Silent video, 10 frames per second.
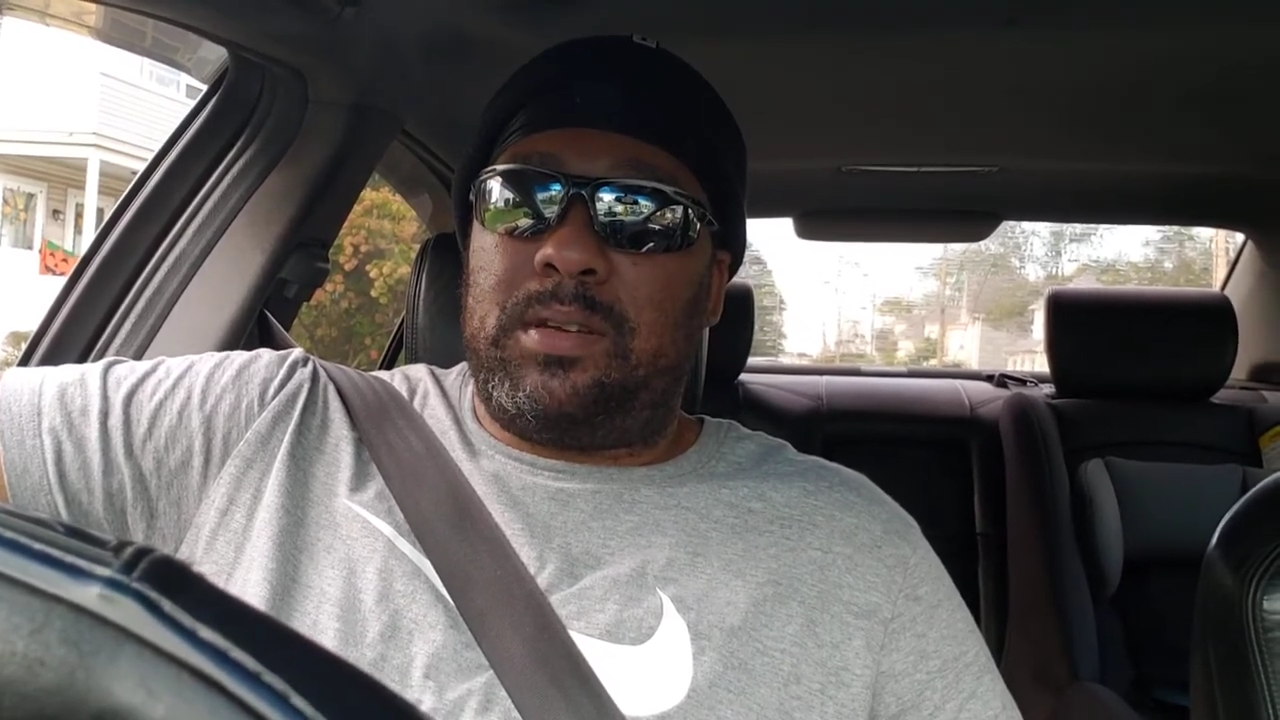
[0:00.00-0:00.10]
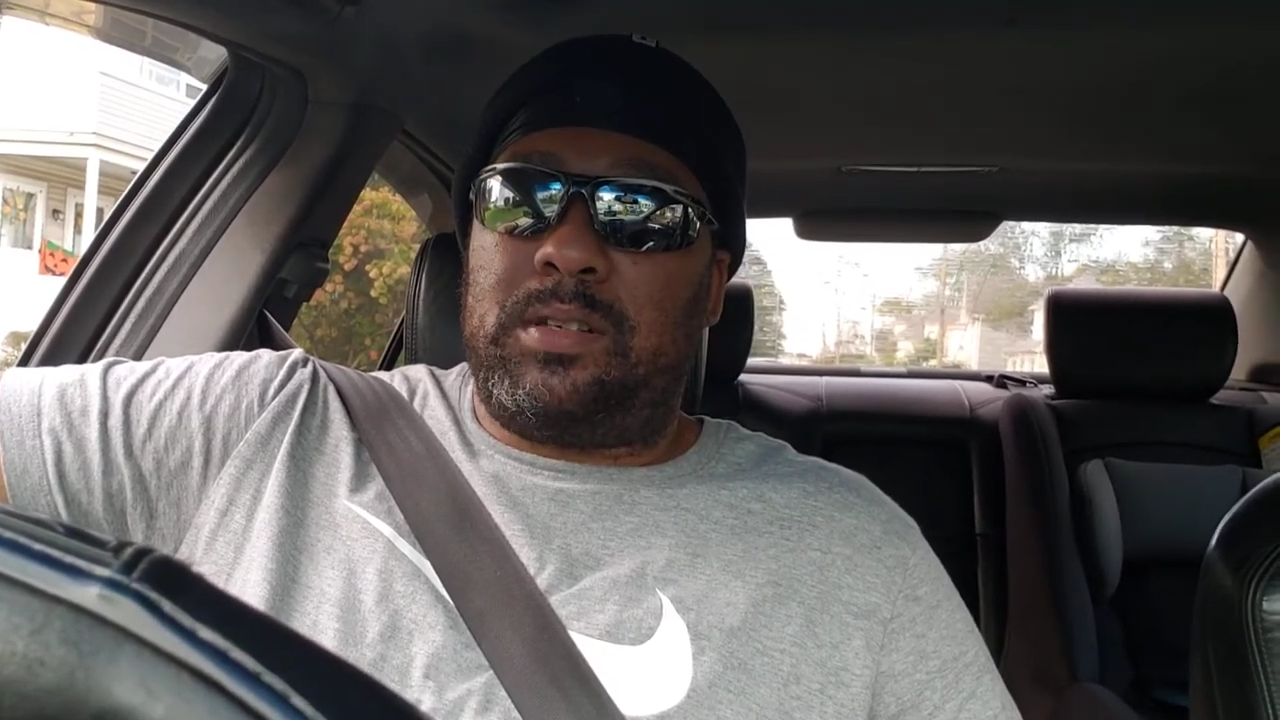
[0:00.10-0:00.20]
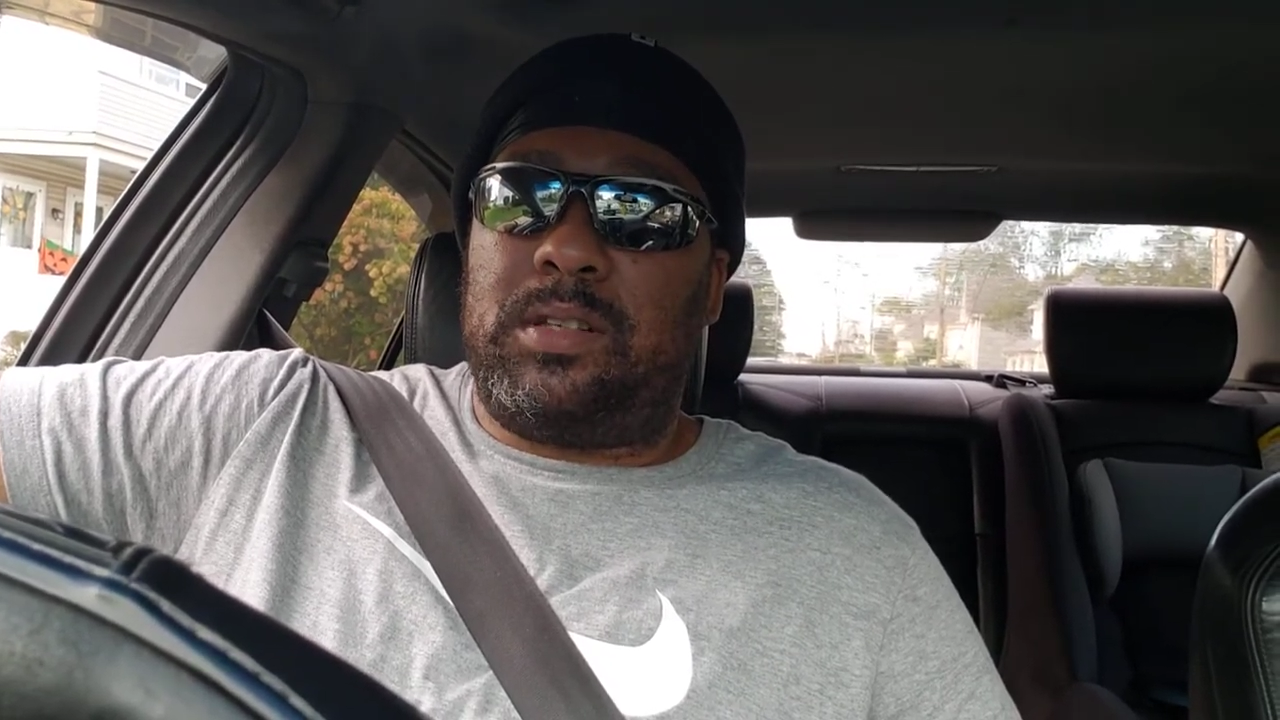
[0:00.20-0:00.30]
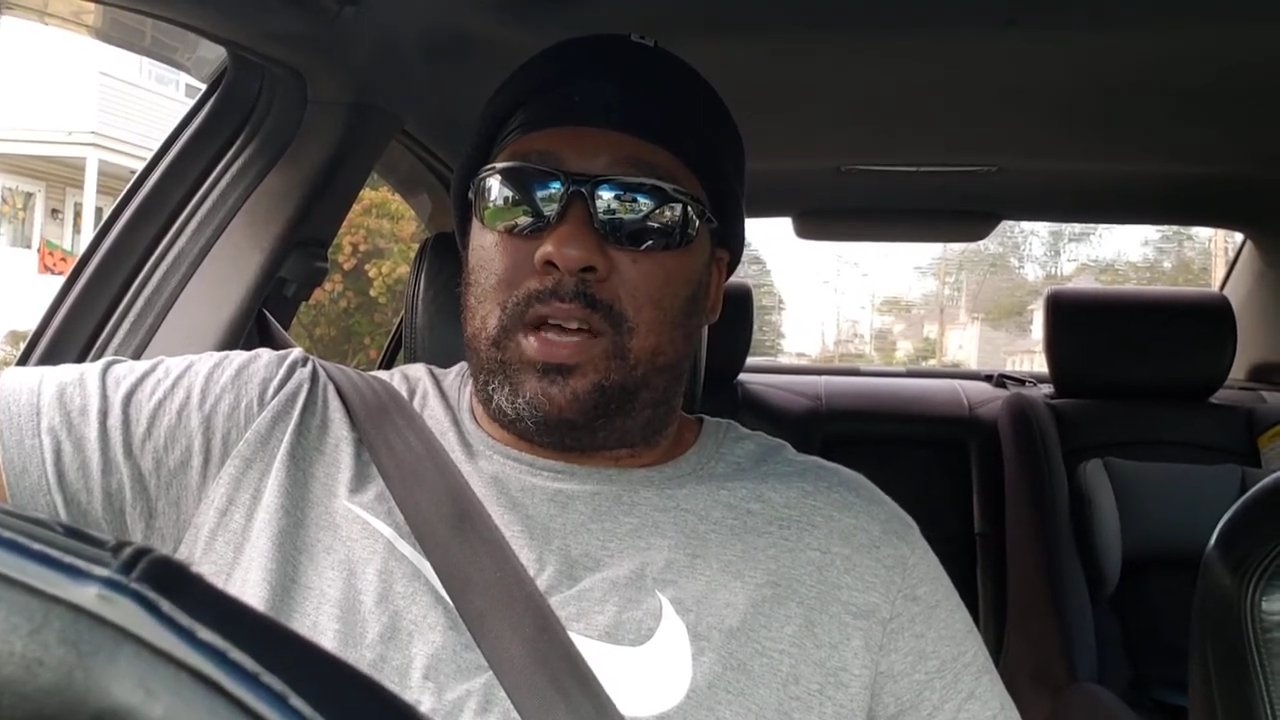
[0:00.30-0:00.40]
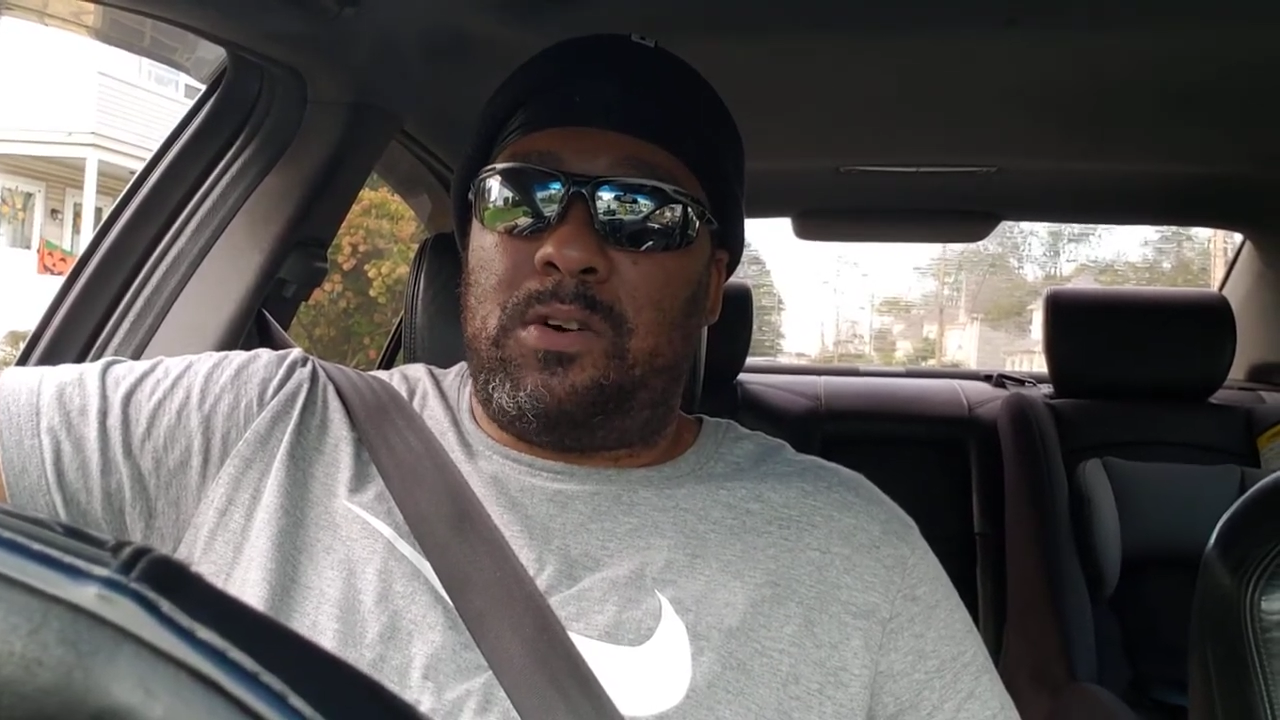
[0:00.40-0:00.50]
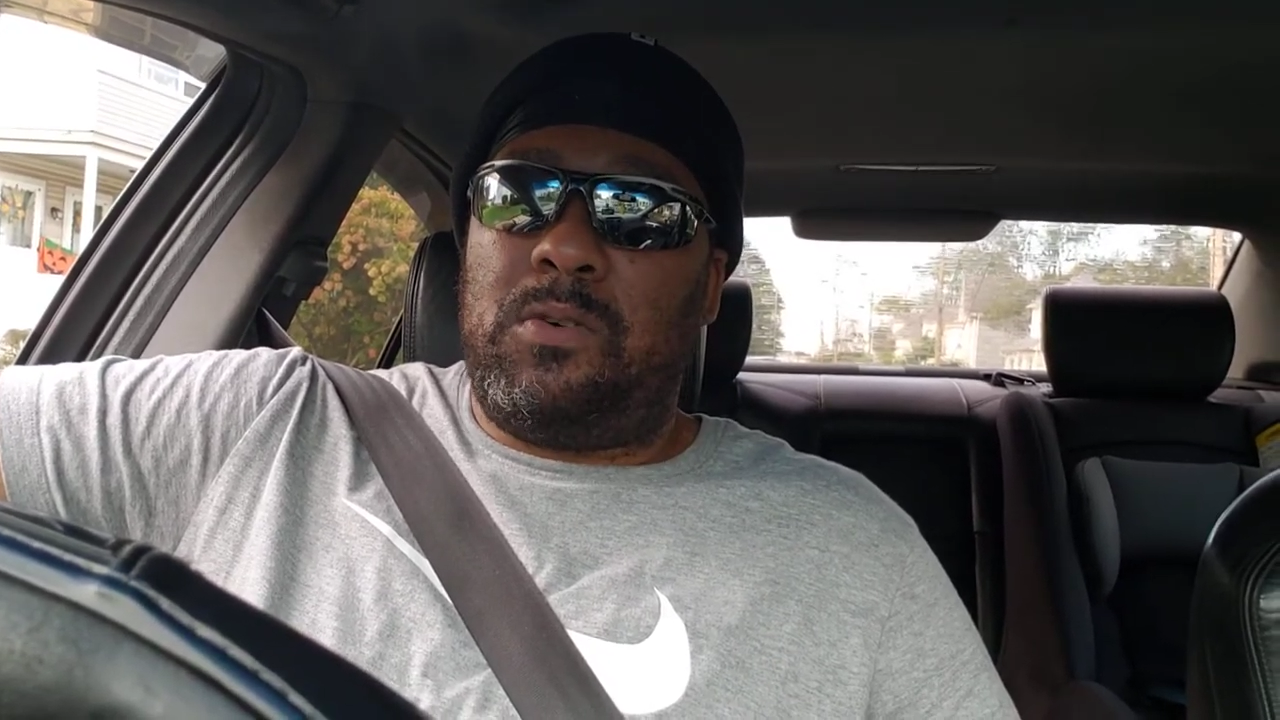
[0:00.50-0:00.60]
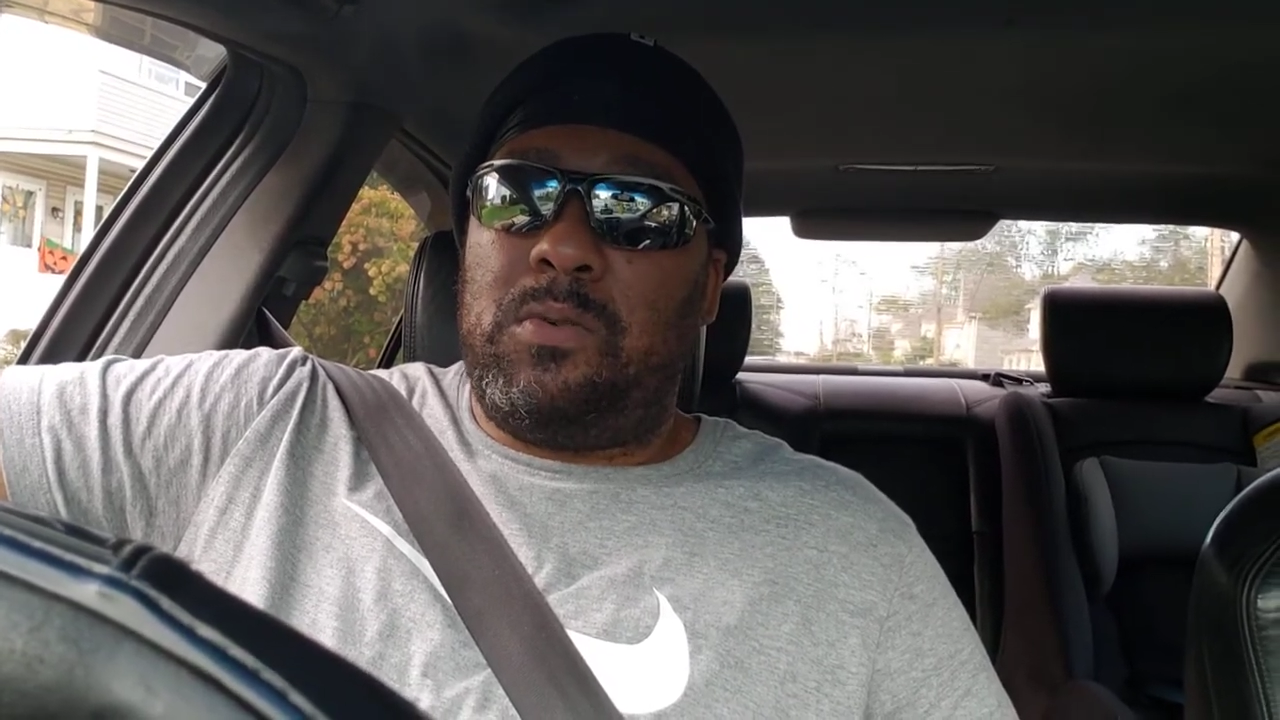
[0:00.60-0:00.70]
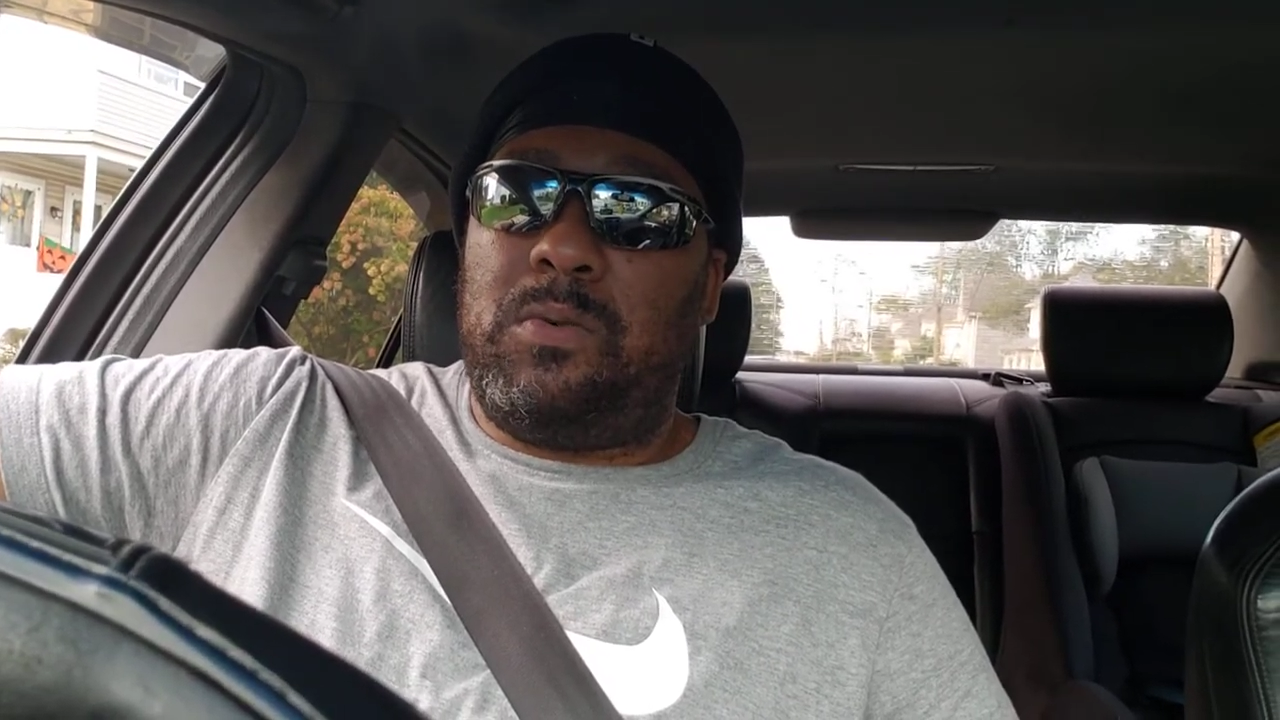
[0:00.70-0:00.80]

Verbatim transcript: low,